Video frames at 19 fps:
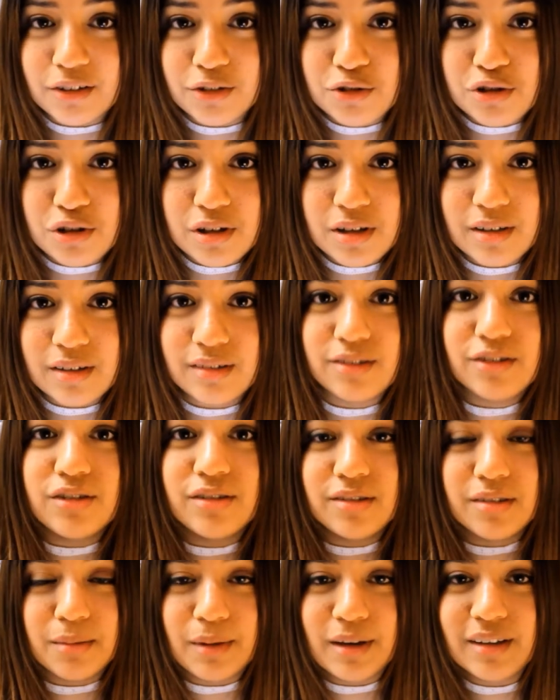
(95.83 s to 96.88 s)
she's
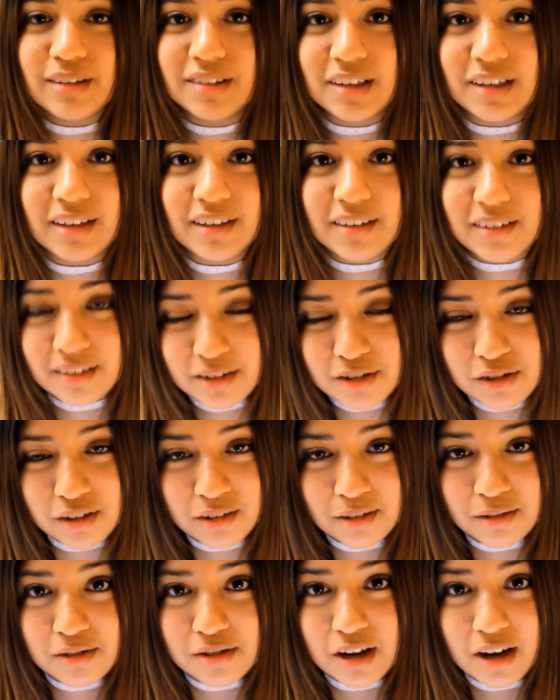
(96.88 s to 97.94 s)
just amazing.
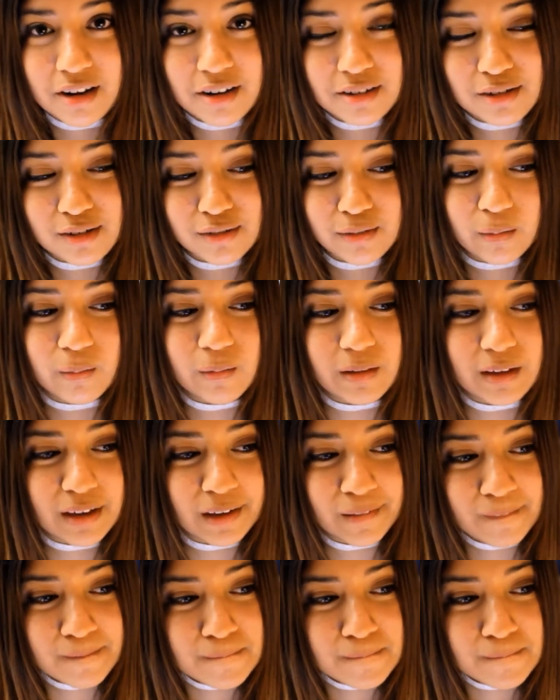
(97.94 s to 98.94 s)
So shout out to Soli.